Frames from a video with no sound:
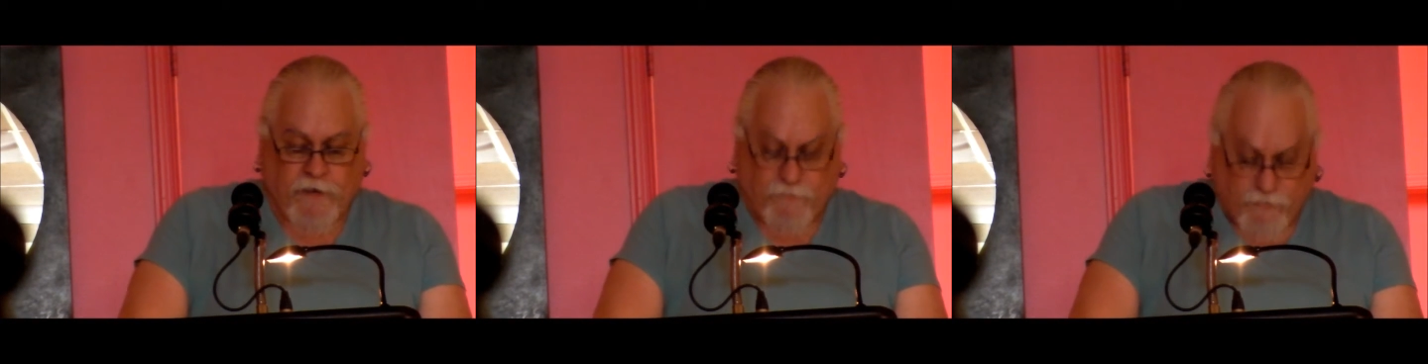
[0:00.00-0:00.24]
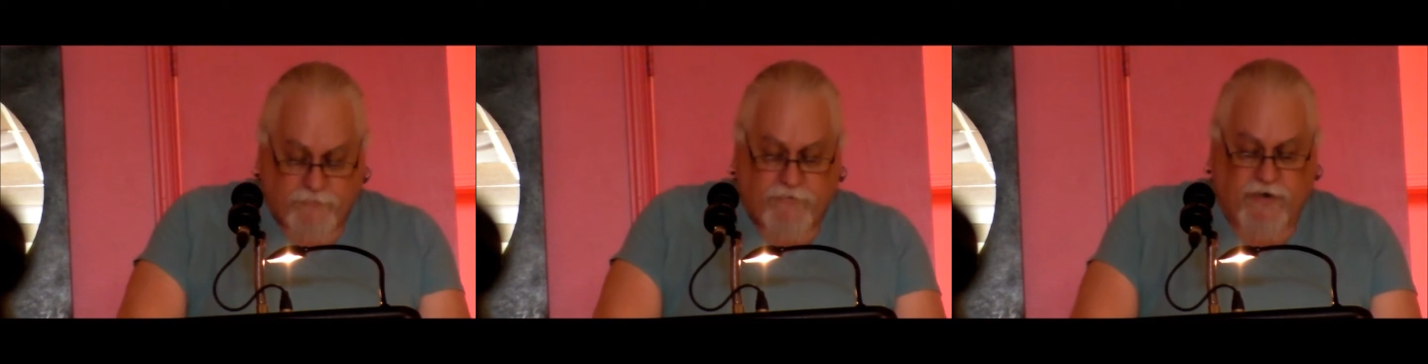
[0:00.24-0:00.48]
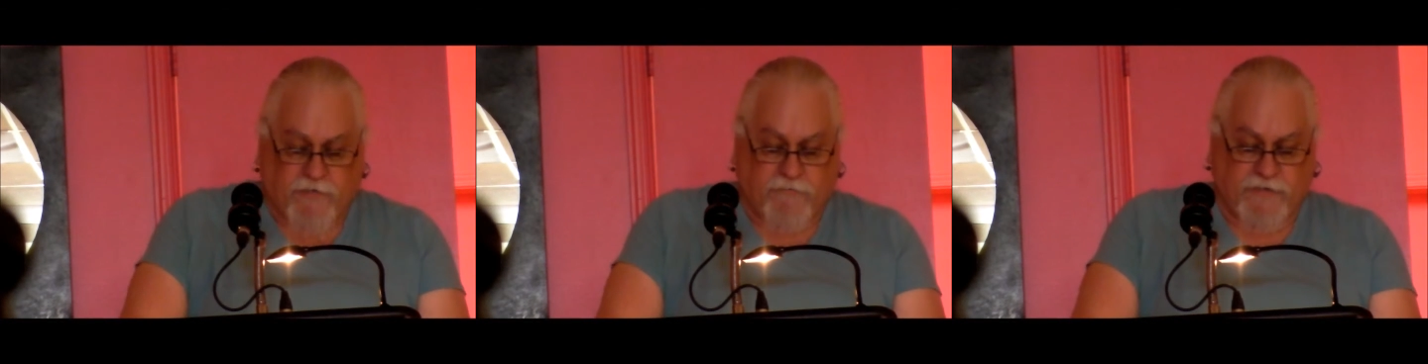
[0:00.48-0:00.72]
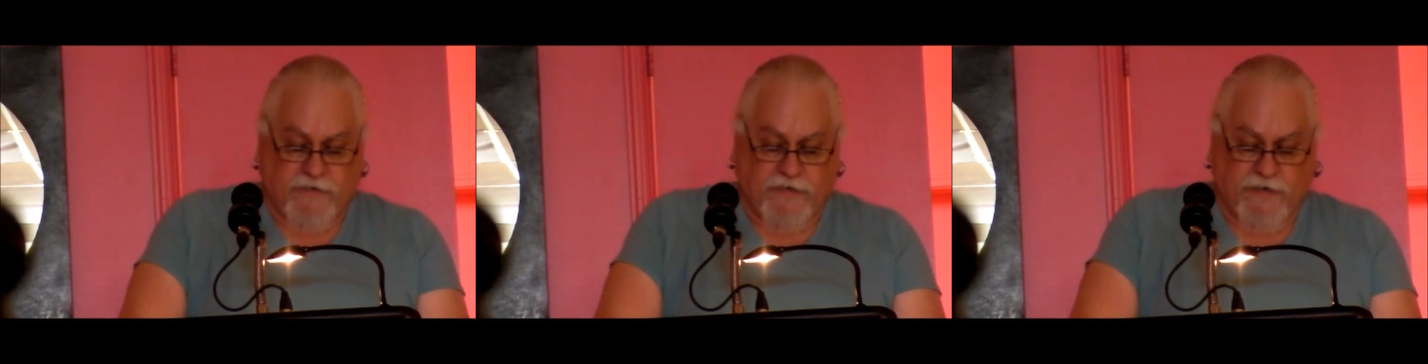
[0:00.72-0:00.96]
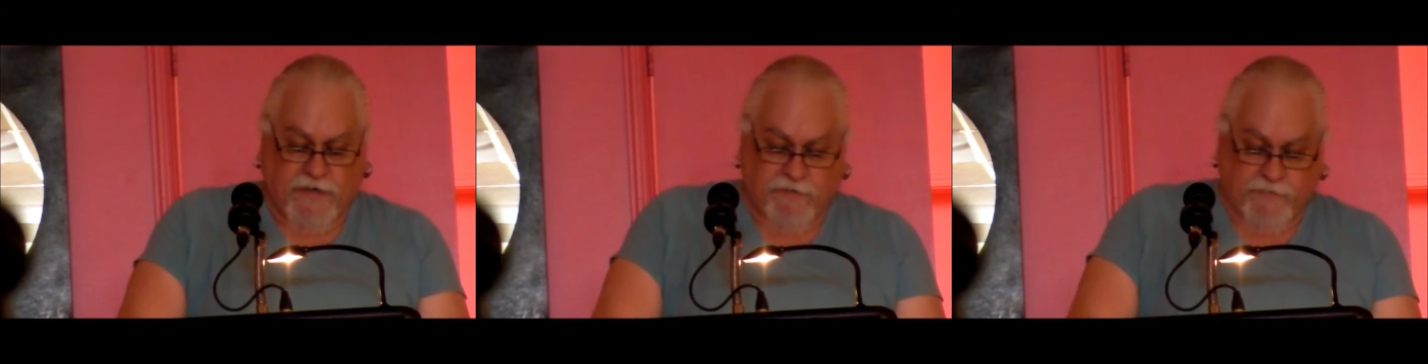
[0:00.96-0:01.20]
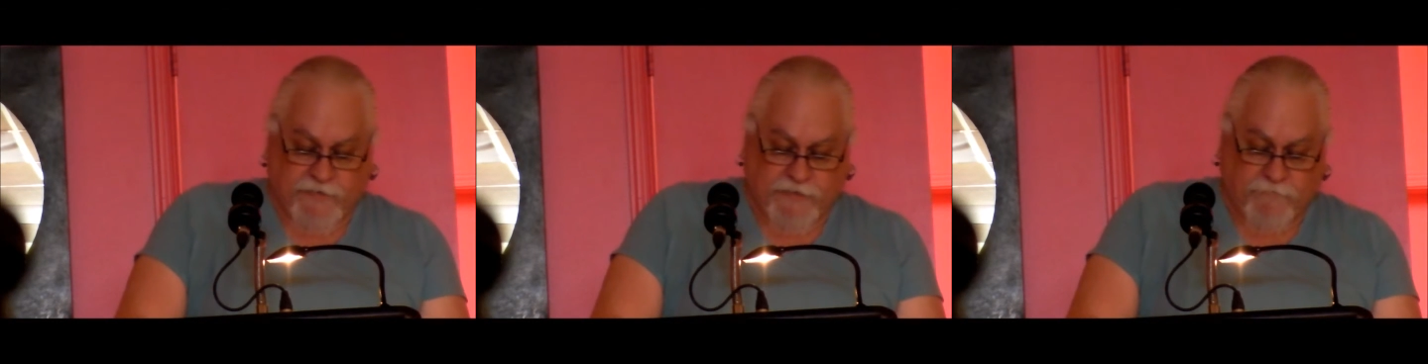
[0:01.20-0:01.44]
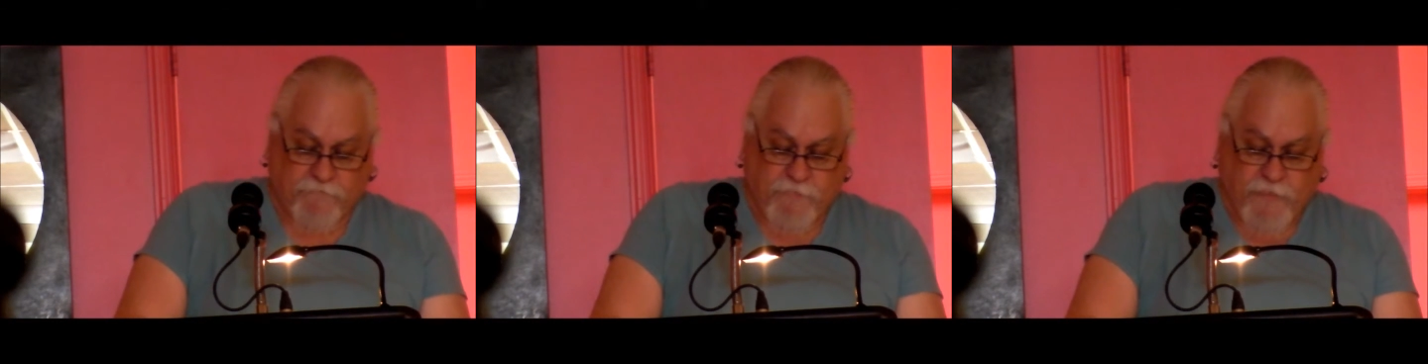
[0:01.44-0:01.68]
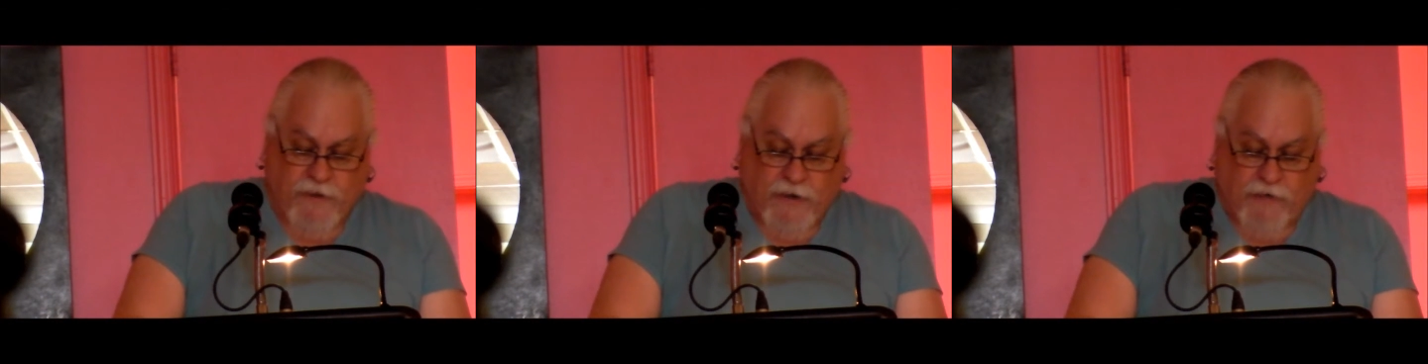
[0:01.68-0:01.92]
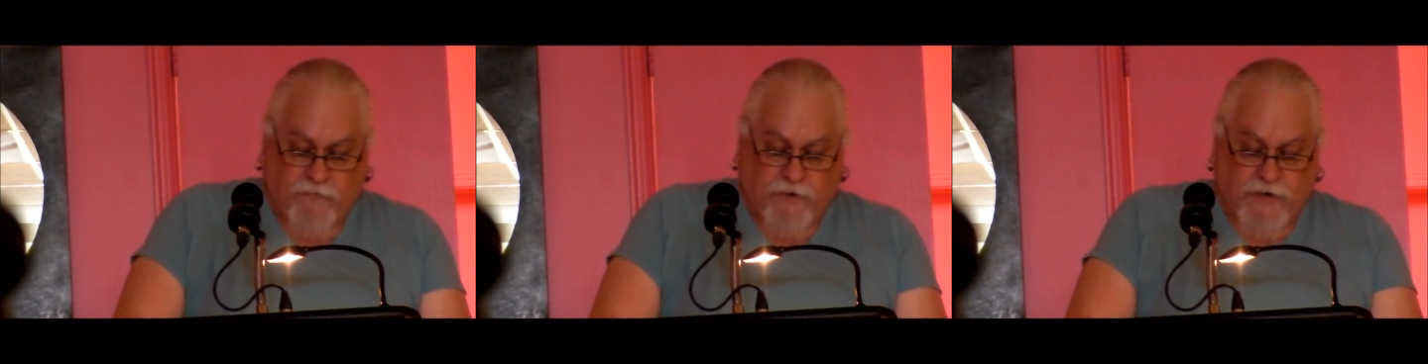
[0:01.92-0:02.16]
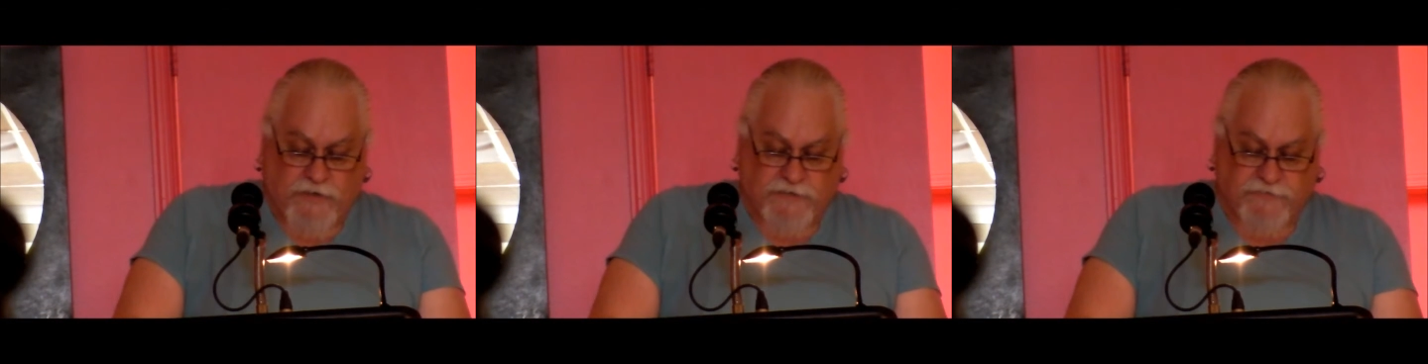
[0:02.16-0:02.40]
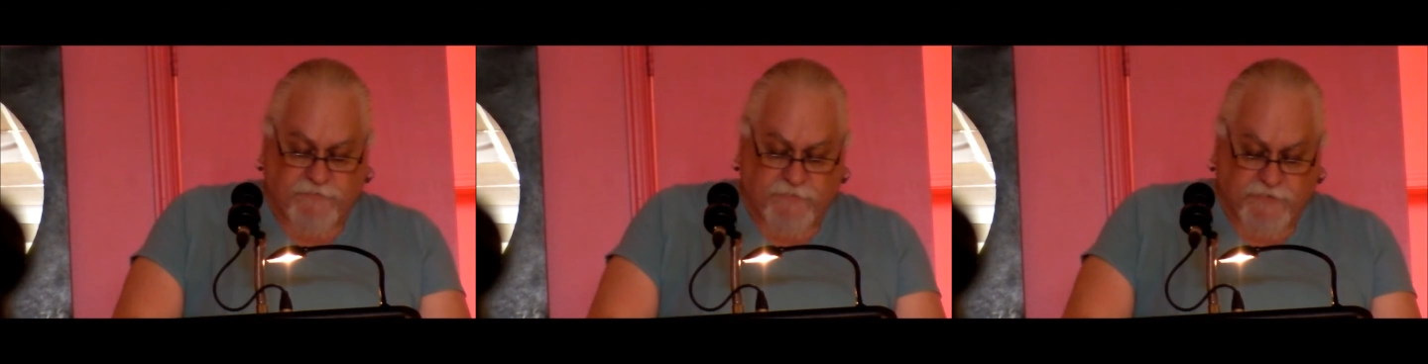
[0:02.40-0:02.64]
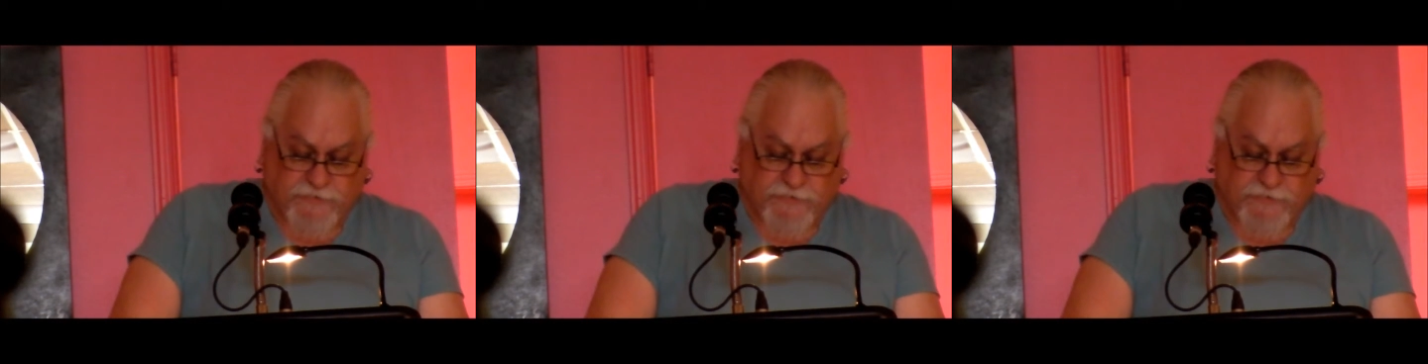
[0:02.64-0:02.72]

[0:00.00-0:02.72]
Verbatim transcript: We park by the highway. I watch from the